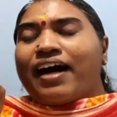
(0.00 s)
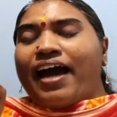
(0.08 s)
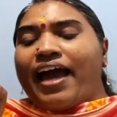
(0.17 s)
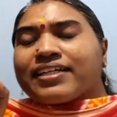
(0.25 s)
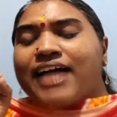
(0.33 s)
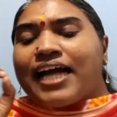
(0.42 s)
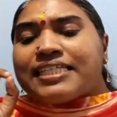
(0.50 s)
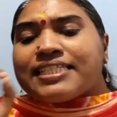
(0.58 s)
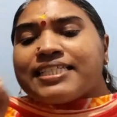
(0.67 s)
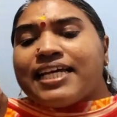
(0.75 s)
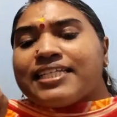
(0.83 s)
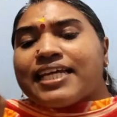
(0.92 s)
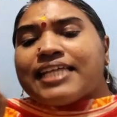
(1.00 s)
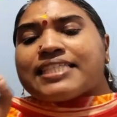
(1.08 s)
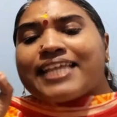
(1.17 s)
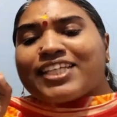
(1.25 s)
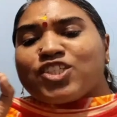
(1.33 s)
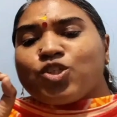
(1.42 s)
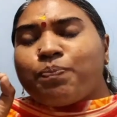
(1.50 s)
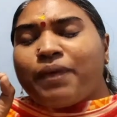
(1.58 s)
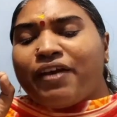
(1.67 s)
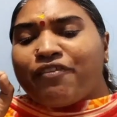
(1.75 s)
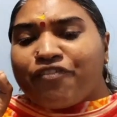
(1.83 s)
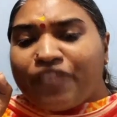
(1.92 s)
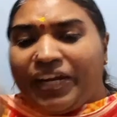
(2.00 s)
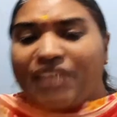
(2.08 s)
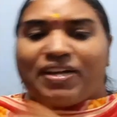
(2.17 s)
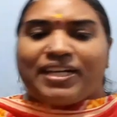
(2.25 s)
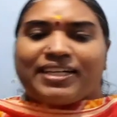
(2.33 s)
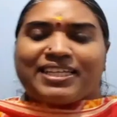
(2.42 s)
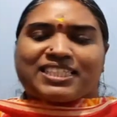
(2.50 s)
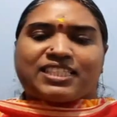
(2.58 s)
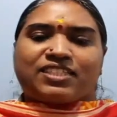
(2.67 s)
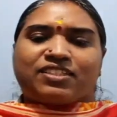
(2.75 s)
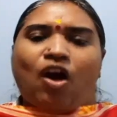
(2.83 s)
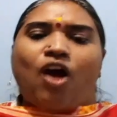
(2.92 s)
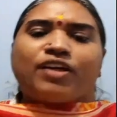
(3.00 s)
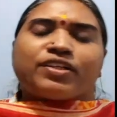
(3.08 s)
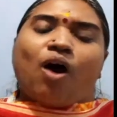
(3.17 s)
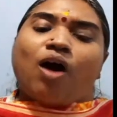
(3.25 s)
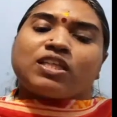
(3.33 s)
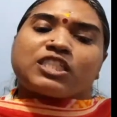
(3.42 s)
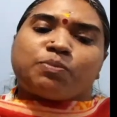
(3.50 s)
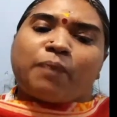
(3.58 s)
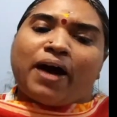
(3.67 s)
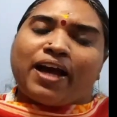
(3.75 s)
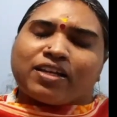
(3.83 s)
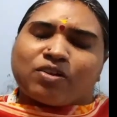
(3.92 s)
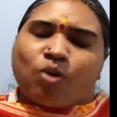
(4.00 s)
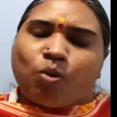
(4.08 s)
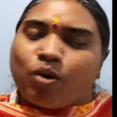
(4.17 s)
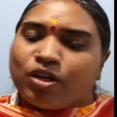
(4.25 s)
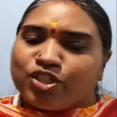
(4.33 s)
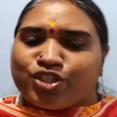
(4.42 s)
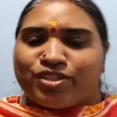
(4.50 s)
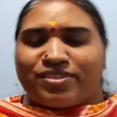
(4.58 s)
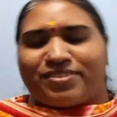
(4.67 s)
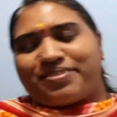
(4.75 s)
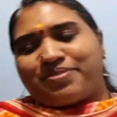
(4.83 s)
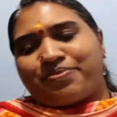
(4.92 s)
a consent is said to be free when it is not caused by coercion,